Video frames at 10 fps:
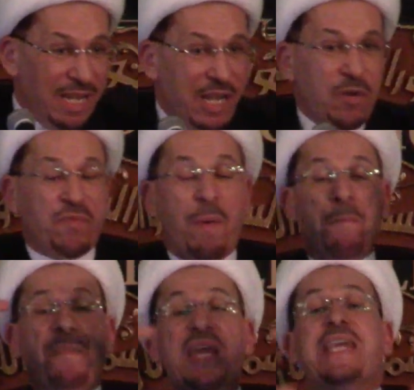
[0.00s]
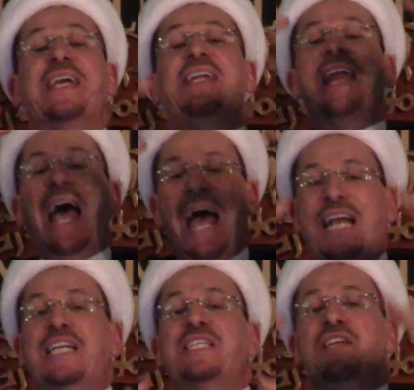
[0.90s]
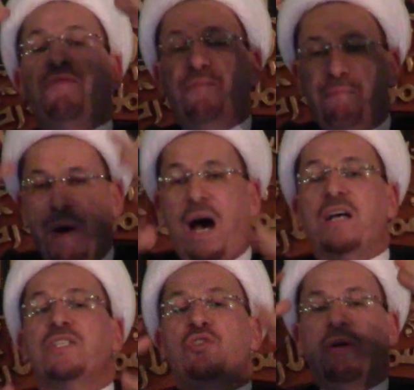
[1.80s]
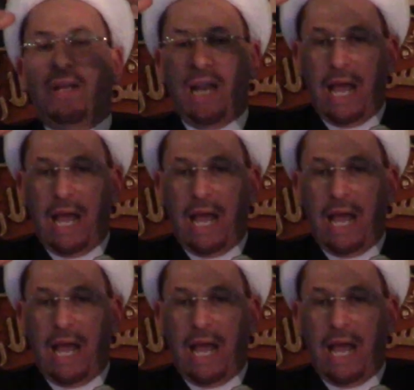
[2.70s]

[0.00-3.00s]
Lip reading: from being an active parcel